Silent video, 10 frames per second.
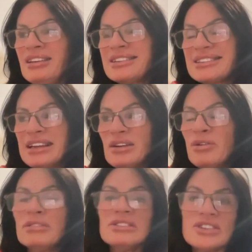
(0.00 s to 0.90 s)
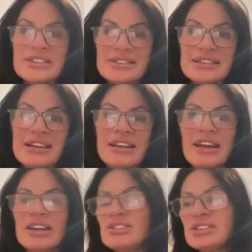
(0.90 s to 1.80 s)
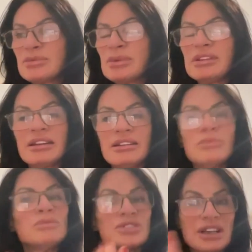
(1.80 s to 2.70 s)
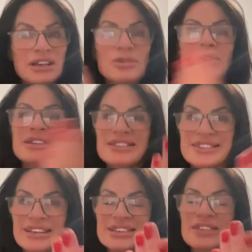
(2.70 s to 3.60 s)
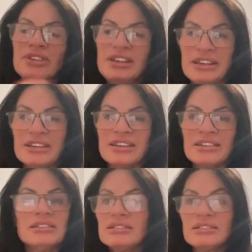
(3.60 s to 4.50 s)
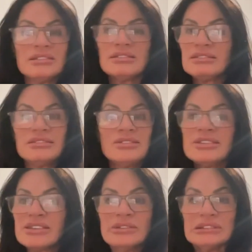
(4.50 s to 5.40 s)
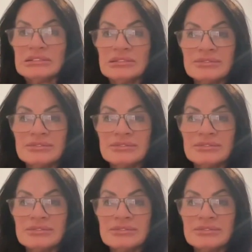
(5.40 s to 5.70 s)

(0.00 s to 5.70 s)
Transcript: psychologists and psychiatrists think we're psychotic schizophrenic. No, they don't.